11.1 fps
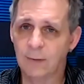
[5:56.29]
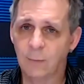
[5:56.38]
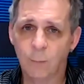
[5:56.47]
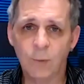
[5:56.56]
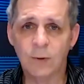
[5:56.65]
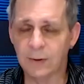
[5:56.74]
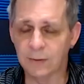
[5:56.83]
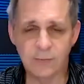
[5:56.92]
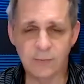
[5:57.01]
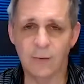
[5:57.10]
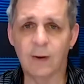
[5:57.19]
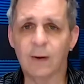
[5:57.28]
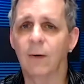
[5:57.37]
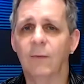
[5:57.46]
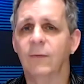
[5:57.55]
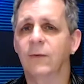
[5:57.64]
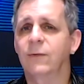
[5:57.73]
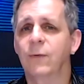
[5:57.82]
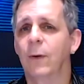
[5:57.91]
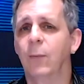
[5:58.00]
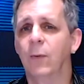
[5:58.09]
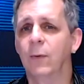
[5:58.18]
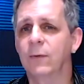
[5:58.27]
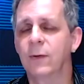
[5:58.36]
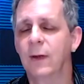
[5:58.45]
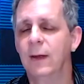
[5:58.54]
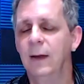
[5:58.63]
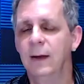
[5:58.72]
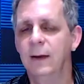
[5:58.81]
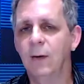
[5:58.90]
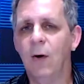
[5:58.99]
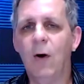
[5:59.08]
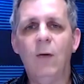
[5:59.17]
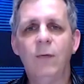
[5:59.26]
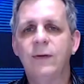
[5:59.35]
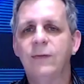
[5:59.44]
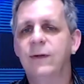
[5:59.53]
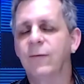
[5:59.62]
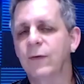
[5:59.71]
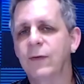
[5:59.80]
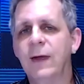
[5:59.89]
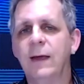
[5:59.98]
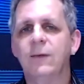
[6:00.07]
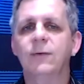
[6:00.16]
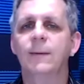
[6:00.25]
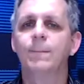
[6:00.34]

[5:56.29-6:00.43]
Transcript: will list on there on the storyboards you know all these different things